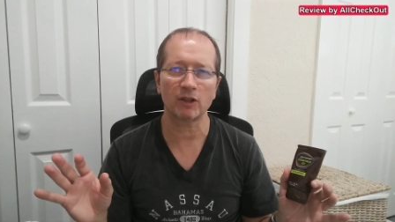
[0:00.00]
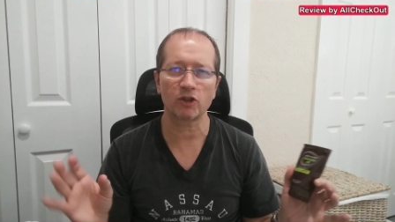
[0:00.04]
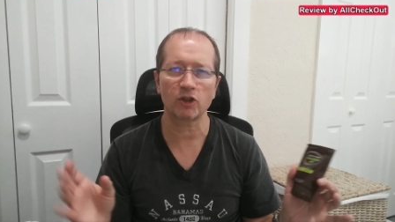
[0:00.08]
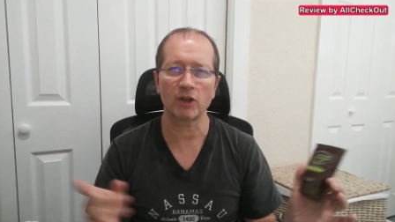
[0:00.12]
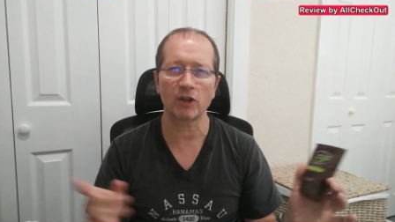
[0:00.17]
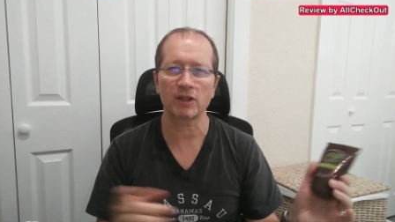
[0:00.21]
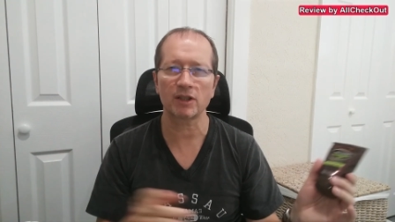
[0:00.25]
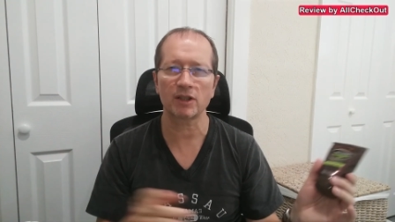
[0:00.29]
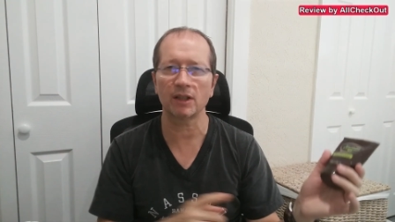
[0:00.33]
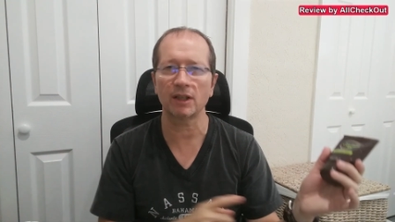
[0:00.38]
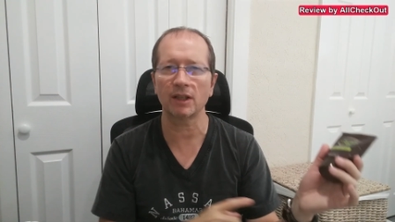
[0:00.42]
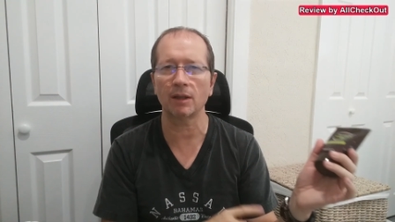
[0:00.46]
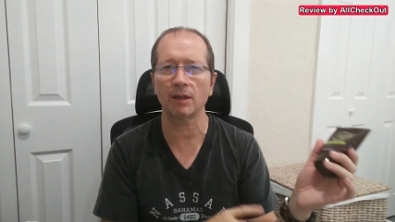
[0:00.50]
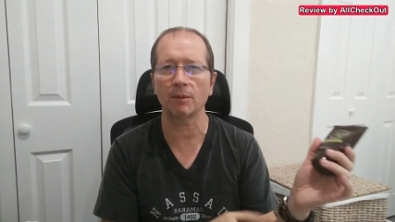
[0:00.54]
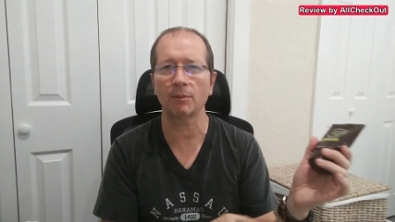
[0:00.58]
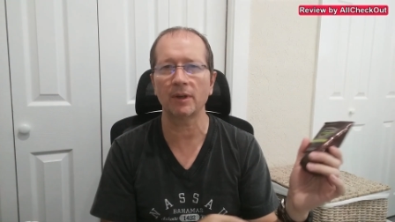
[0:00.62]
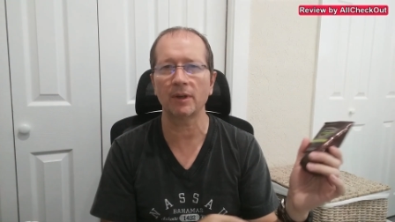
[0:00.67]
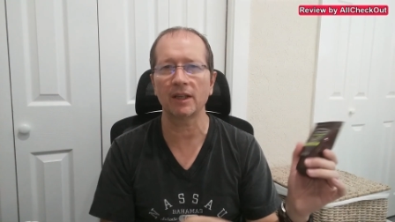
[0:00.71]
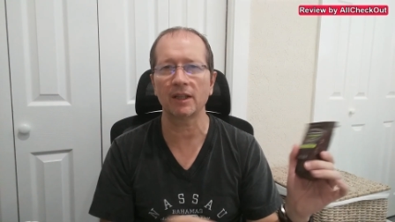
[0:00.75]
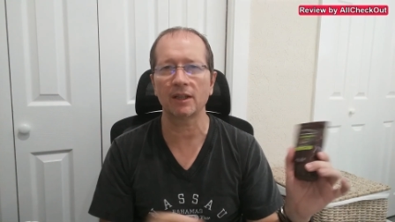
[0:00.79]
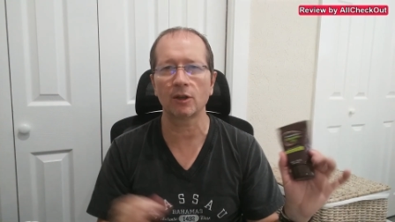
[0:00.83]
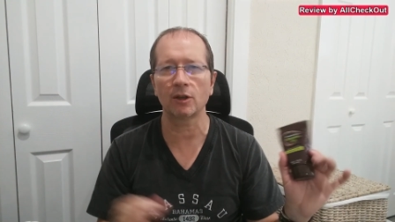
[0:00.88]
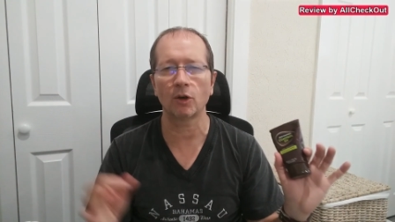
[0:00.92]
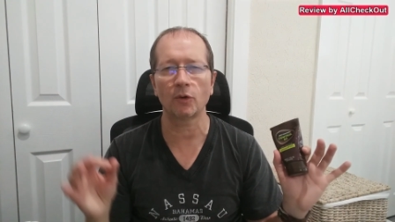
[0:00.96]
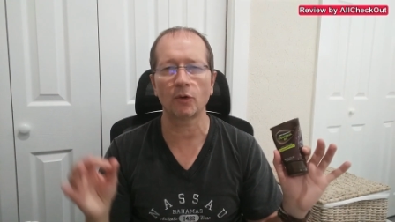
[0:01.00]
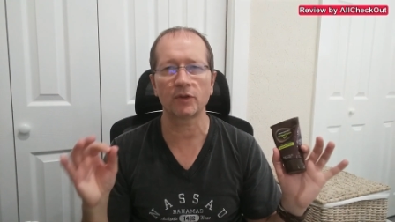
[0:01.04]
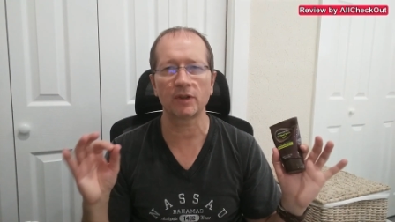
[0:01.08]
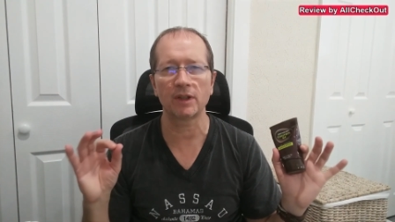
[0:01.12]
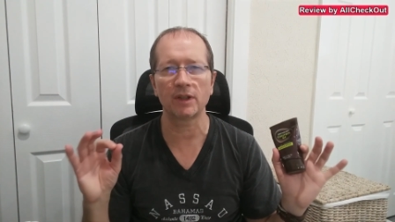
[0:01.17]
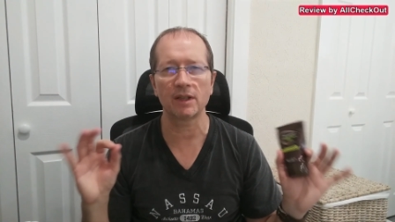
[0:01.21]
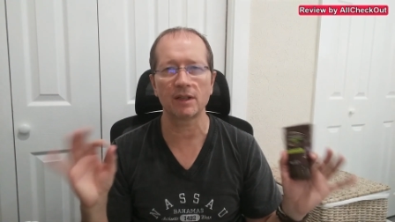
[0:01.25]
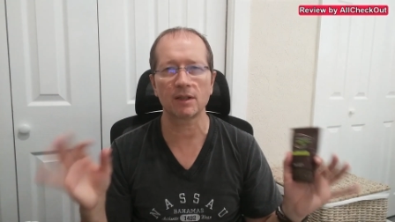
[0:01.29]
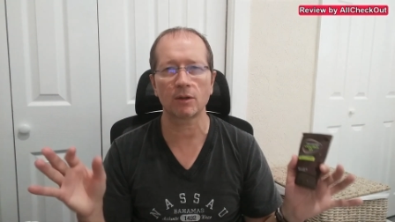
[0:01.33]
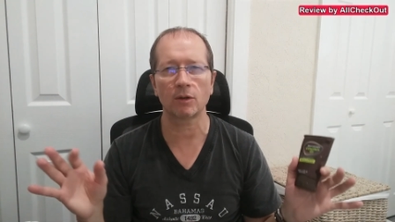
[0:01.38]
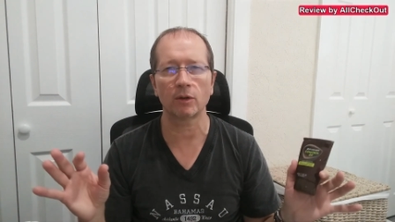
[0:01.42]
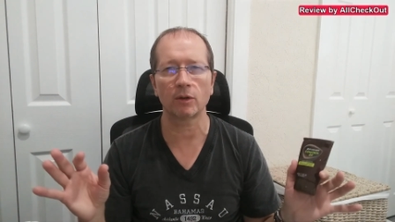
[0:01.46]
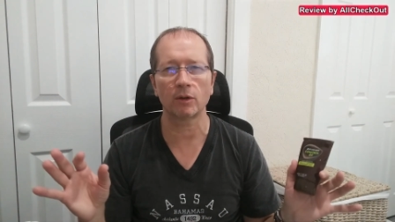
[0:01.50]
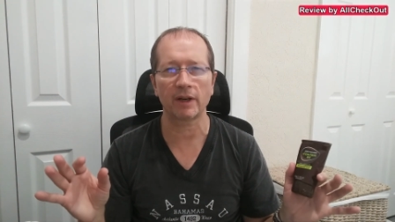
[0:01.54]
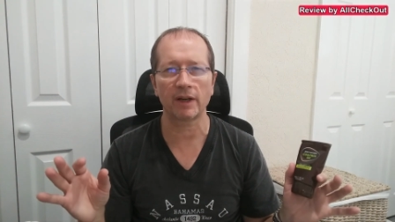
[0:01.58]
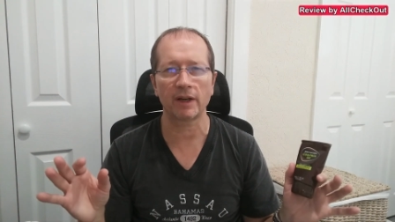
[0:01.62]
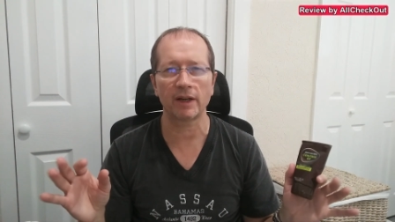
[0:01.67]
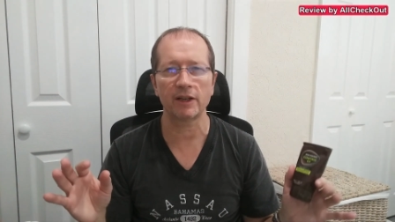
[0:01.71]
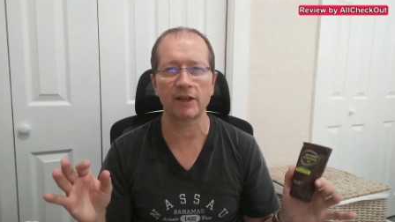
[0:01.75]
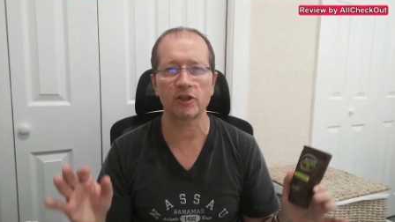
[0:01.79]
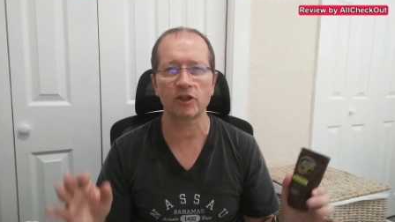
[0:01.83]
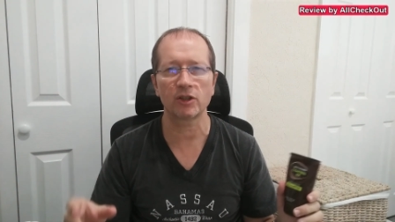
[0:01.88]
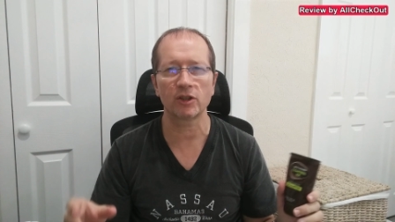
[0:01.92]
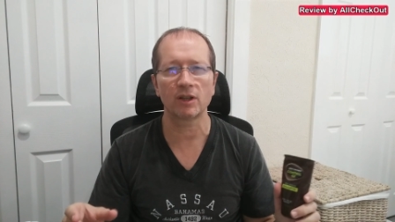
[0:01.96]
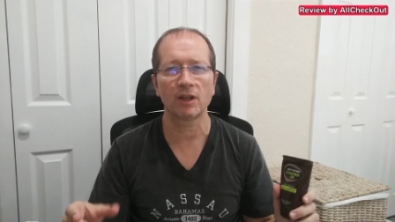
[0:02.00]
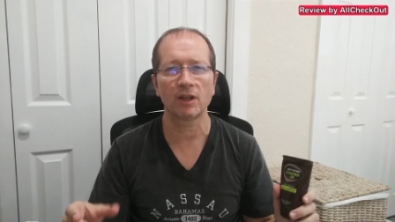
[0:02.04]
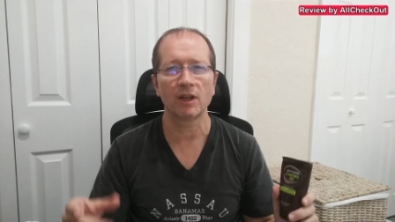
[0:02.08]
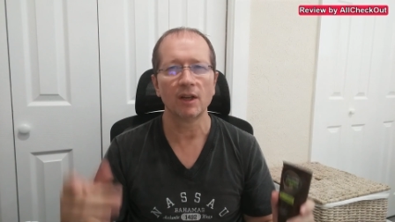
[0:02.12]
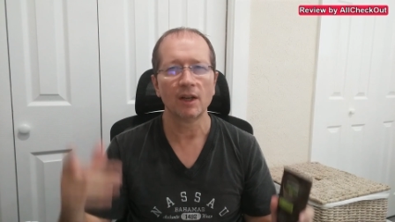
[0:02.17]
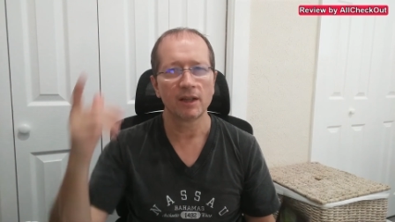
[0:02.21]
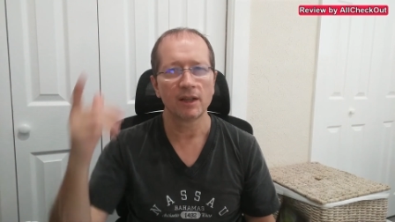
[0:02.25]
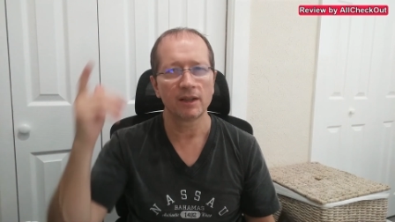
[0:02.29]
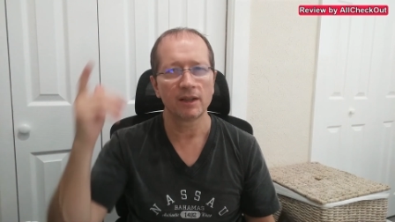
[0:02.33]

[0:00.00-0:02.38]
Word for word: just a little bit of discoloration,